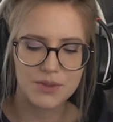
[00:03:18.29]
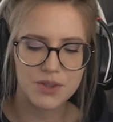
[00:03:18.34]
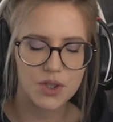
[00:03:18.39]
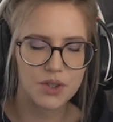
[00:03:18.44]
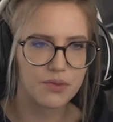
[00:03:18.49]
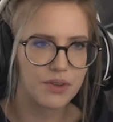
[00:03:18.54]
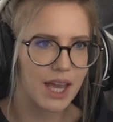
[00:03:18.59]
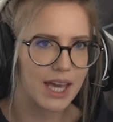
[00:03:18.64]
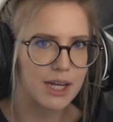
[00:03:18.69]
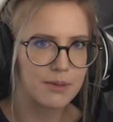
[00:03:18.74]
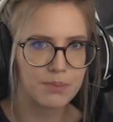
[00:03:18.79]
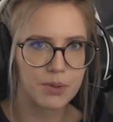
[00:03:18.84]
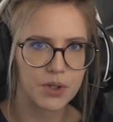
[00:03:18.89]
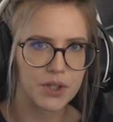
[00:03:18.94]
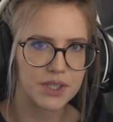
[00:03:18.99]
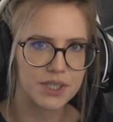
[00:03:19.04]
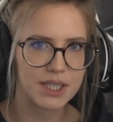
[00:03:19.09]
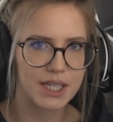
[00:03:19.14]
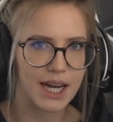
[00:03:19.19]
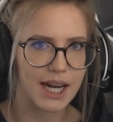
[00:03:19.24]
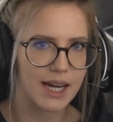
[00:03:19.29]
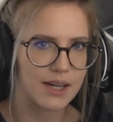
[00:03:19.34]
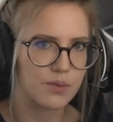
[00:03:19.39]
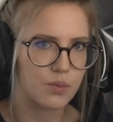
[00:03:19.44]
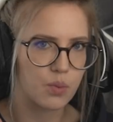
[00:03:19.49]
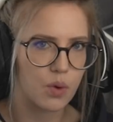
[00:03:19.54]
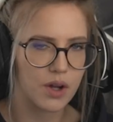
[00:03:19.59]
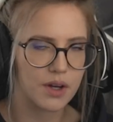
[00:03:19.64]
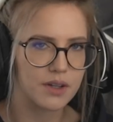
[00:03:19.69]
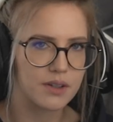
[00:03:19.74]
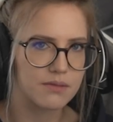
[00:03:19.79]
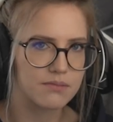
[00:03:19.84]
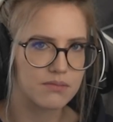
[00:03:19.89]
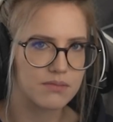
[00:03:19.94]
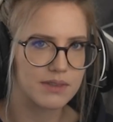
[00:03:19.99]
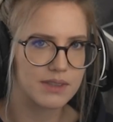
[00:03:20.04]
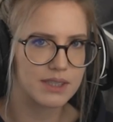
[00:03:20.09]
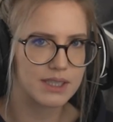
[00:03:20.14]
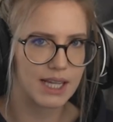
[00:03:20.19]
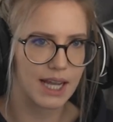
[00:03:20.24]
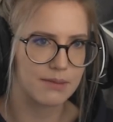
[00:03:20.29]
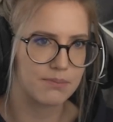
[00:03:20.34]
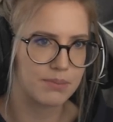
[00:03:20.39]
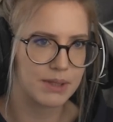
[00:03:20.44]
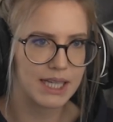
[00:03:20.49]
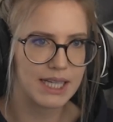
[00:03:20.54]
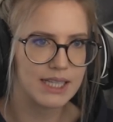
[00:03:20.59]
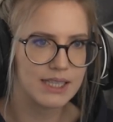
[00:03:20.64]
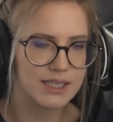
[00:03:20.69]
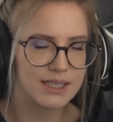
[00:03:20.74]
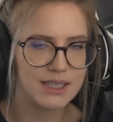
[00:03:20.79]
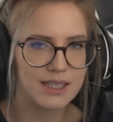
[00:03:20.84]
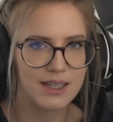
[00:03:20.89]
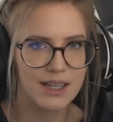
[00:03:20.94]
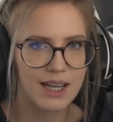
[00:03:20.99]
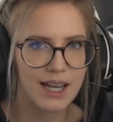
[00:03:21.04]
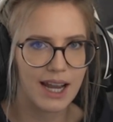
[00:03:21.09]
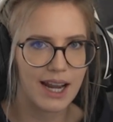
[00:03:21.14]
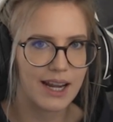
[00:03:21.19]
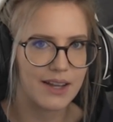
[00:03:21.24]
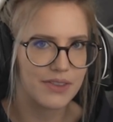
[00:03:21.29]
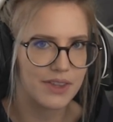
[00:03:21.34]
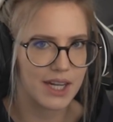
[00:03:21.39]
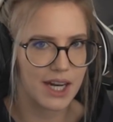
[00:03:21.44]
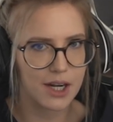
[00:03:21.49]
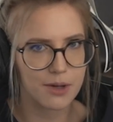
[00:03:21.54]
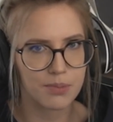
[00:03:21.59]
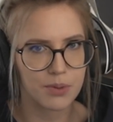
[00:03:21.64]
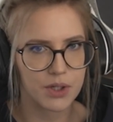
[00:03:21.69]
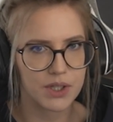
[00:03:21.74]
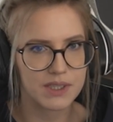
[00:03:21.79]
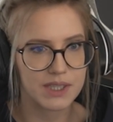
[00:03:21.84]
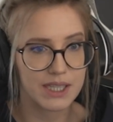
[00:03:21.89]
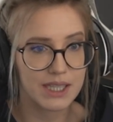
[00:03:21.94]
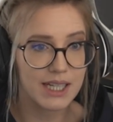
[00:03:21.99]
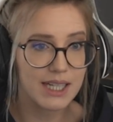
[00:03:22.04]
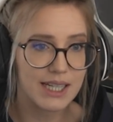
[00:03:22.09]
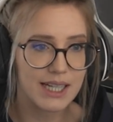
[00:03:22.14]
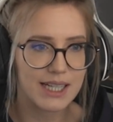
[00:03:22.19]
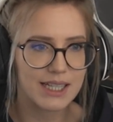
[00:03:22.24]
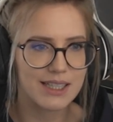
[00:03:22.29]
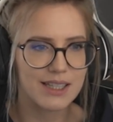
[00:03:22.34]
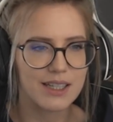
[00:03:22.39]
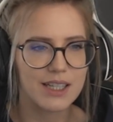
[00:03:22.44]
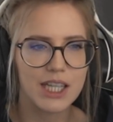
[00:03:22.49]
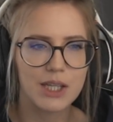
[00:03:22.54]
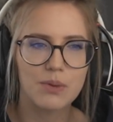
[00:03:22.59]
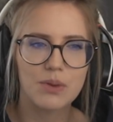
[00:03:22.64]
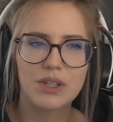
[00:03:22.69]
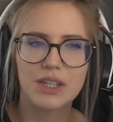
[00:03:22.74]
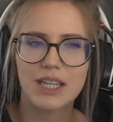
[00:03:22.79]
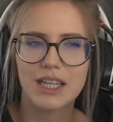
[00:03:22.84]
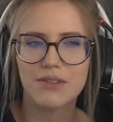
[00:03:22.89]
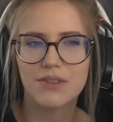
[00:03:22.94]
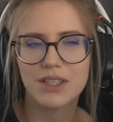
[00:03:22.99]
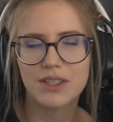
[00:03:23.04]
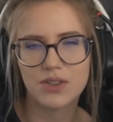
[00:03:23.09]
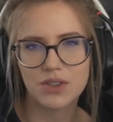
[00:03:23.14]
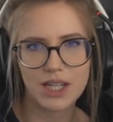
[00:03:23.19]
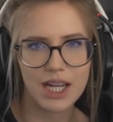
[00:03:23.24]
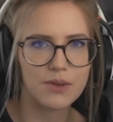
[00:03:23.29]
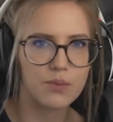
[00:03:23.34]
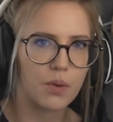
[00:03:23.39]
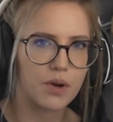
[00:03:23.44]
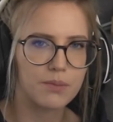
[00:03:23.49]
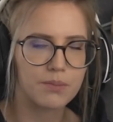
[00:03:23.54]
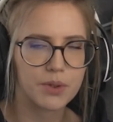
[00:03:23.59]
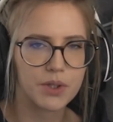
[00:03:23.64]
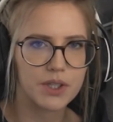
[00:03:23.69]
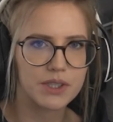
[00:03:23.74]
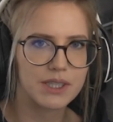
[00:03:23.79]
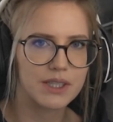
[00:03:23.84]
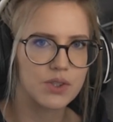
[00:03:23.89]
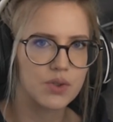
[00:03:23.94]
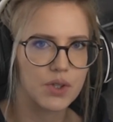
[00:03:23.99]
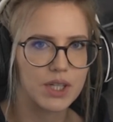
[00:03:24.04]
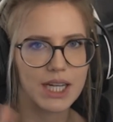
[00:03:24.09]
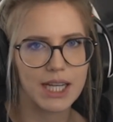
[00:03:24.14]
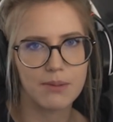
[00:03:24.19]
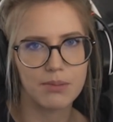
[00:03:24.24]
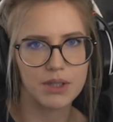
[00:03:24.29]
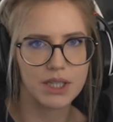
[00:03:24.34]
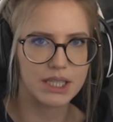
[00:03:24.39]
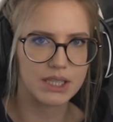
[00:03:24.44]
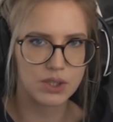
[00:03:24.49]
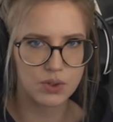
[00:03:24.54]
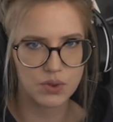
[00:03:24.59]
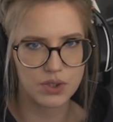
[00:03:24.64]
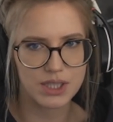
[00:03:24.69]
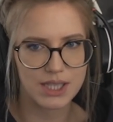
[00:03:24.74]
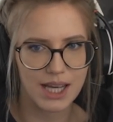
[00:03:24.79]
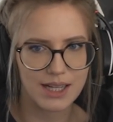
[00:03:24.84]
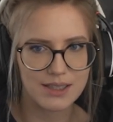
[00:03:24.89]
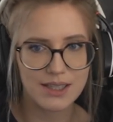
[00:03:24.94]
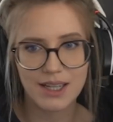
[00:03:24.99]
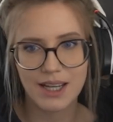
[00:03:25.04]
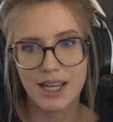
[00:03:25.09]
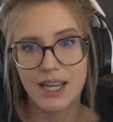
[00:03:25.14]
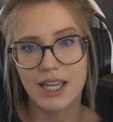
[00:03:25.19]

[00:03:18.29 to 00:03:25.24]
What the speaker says: So if you had a person that had 1 set piece and another person didn't, you would give it to that 1 person to enable the 2 set.